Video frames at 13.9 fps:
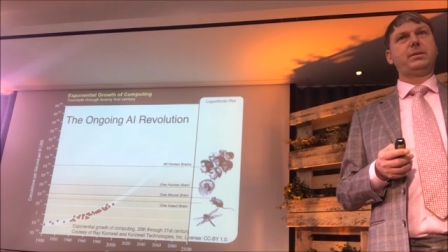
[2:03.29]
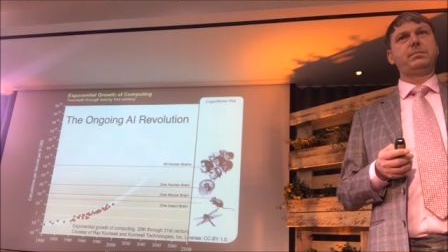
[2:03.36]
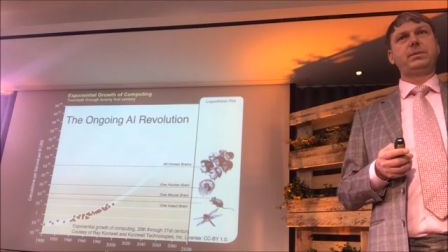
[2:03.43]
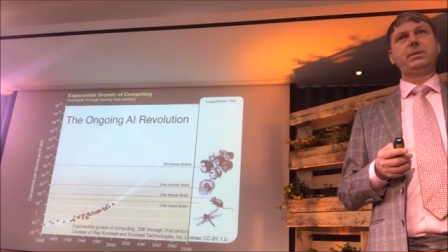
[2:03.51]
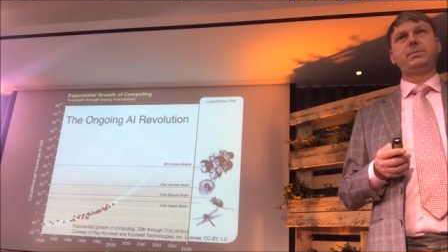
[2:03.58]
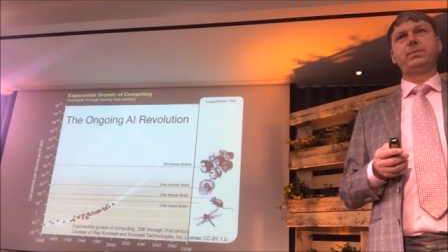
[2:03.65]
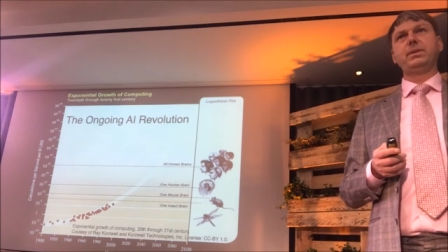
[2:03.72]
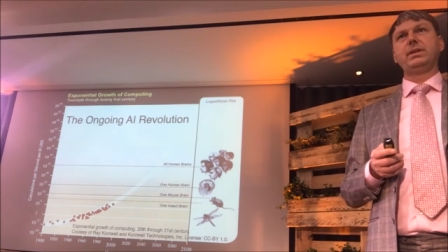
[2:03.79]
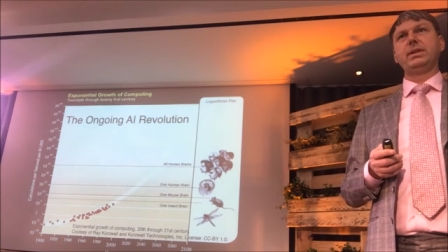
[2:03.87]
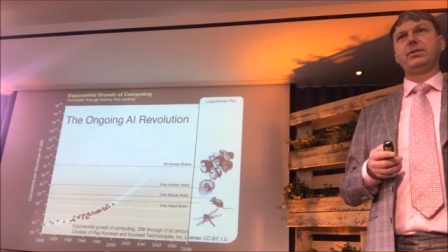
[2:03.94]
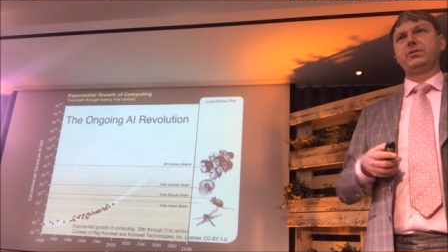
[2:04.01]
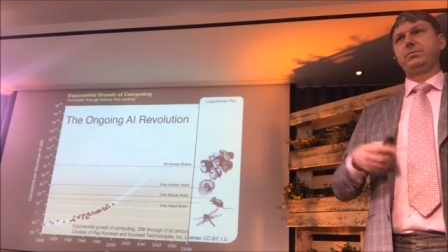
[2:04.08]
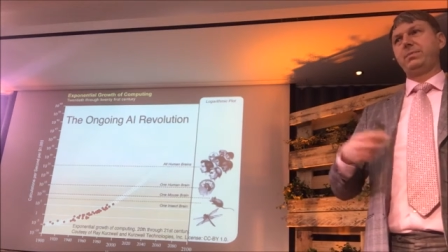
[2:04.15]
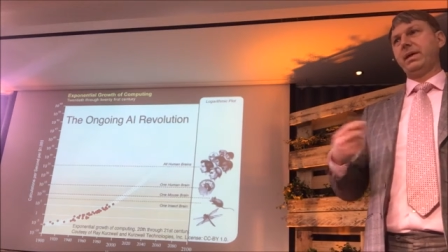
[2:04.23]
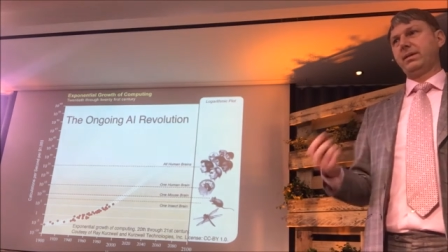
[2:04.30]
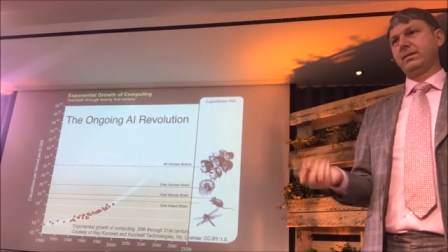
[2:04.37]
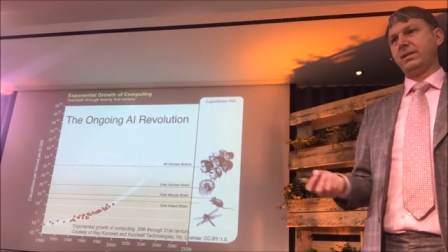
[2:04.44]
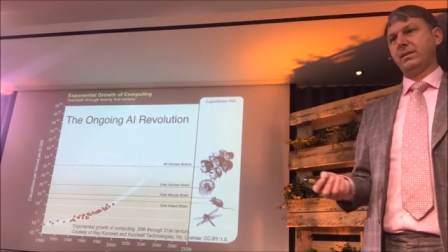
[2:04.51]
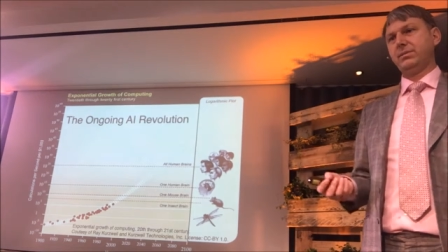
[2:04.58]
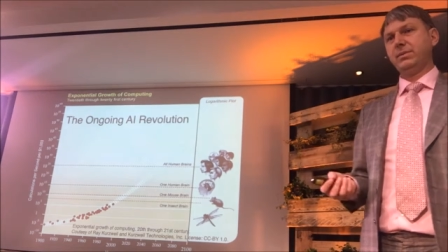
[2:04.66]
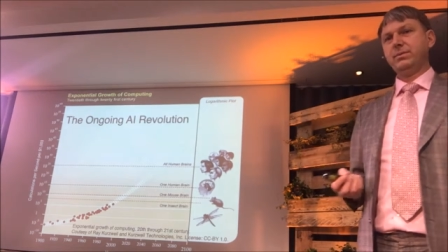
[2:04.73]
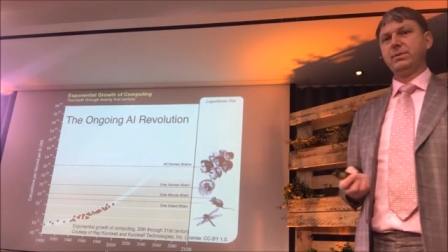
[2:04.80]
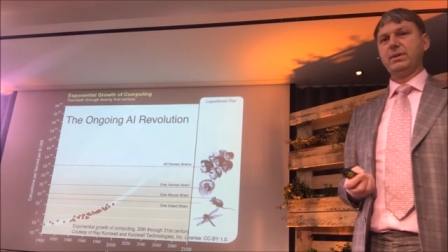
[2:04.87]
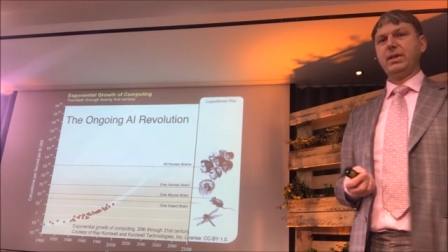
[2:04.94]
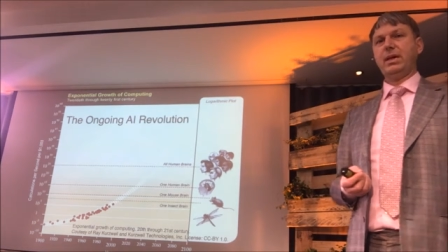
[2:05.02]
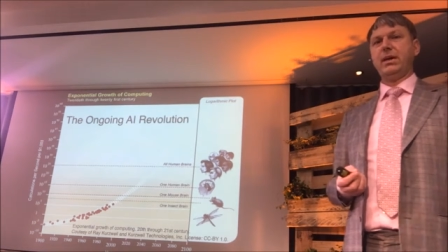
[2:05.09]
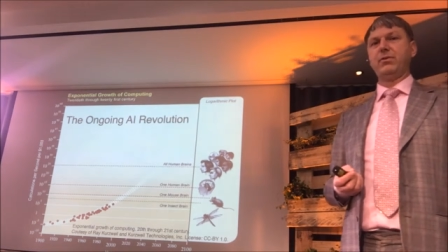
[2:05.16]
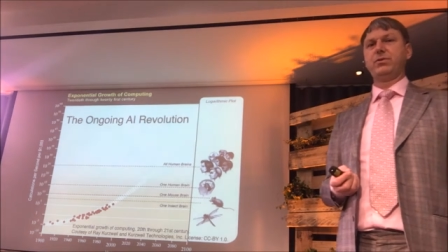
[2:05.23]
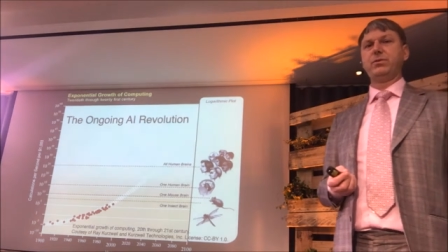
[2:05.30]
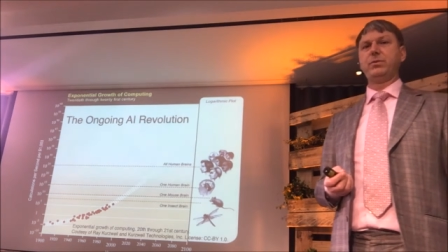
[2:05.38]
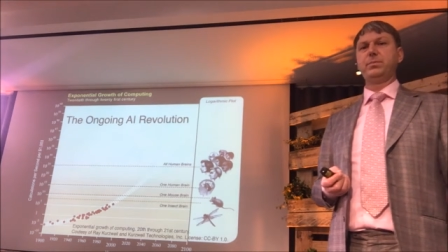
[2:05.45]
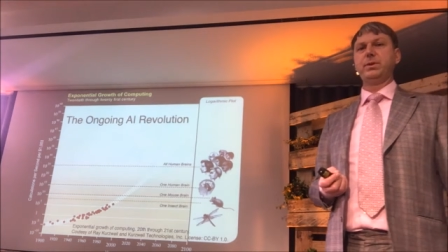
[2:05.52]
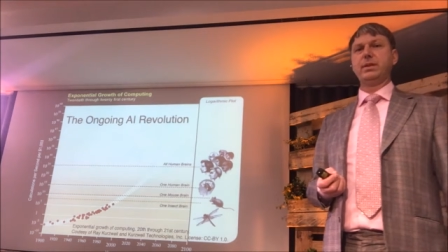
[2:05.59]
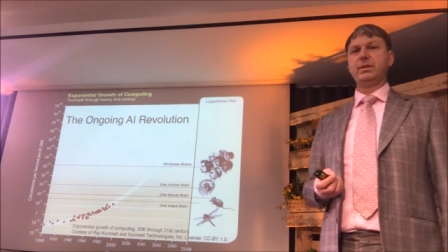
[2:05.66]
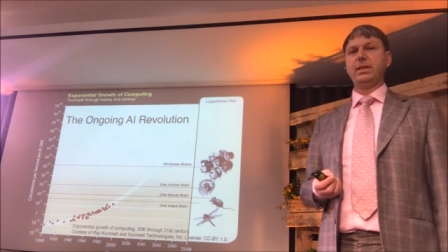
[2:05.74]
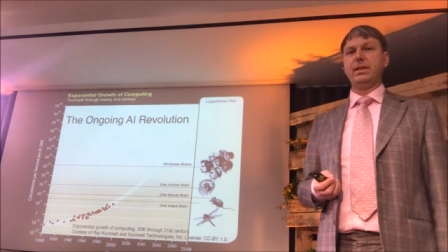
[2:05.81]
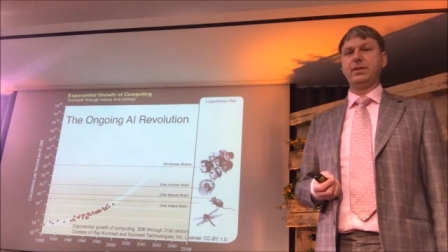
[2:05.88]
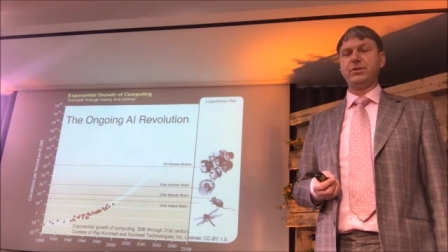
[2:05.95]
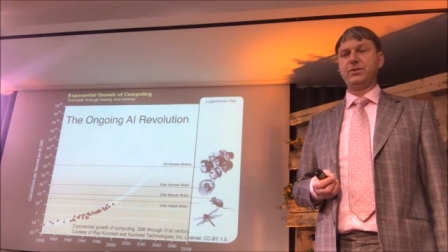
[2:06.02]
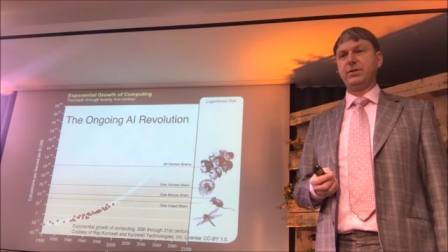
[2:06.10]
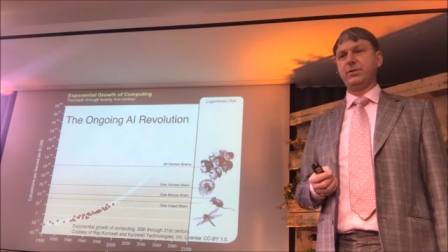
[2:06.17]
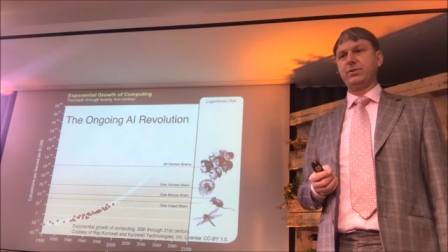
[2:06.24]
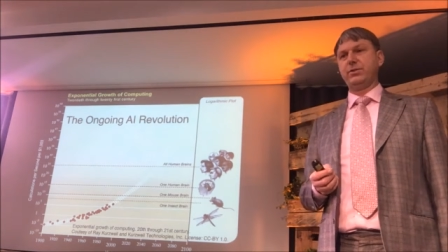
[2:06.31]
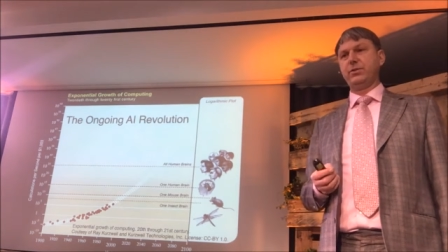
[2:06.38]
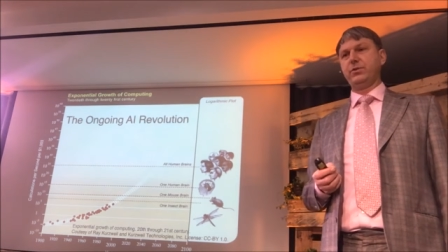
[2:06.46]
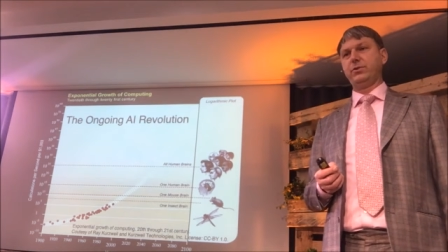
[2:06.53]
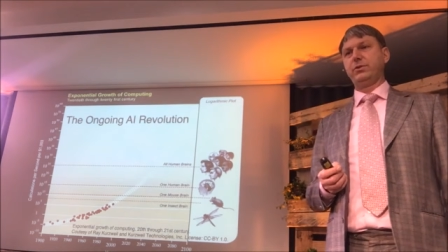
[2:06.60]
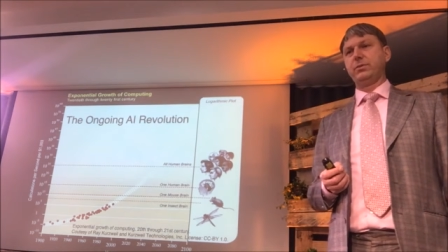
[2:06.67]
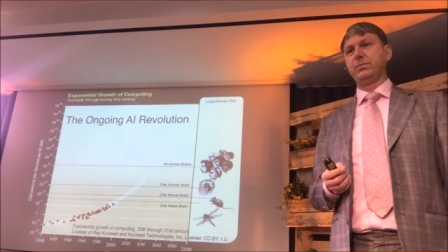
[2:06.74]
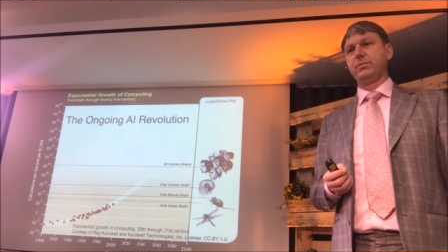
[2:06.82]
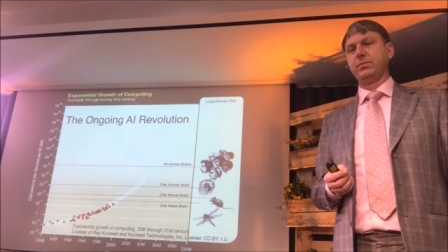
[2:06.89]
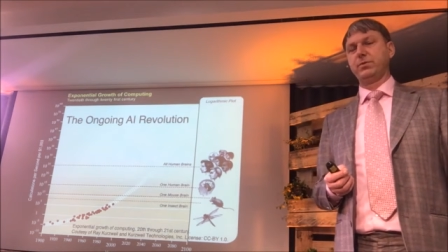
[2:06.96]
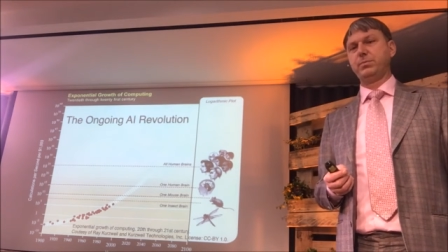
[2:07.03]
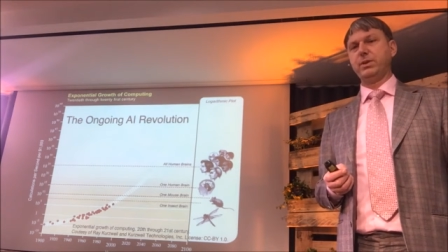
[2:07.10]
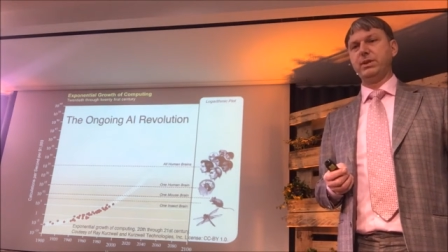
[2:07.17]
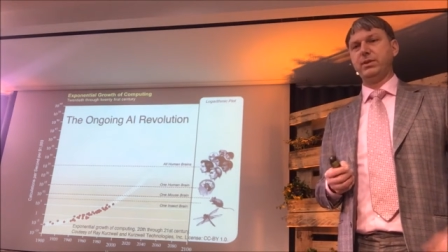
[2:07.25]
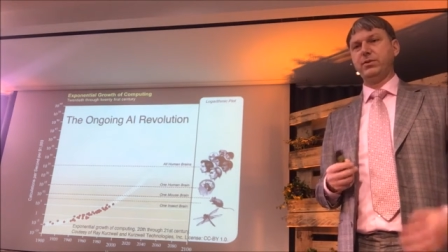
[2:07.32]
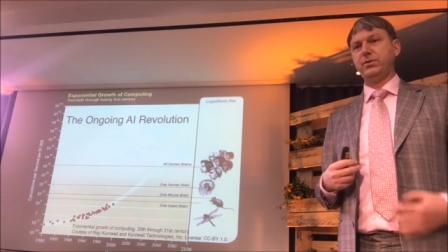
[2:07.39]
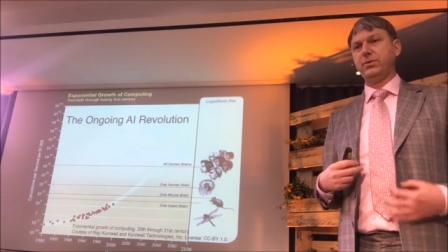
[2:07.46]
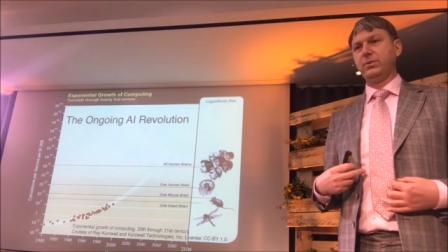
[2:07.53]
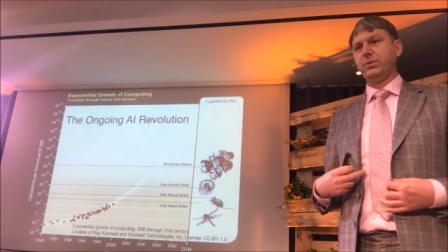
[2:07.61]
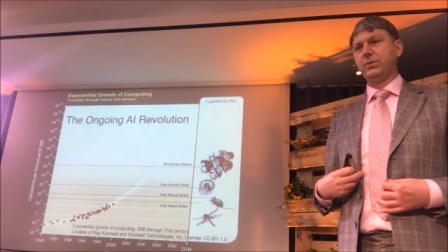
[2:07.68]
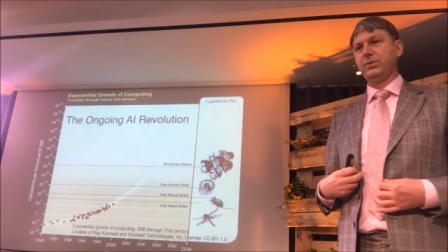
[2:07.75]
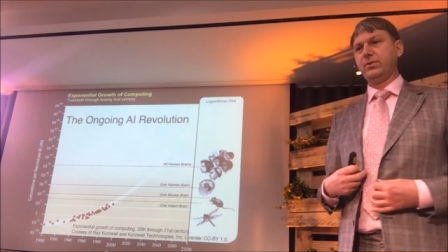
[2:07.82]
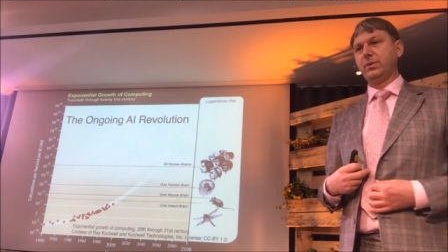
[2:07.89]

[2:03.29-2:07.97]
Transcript: Some people expect that we would have super intelligent systems pretty soon.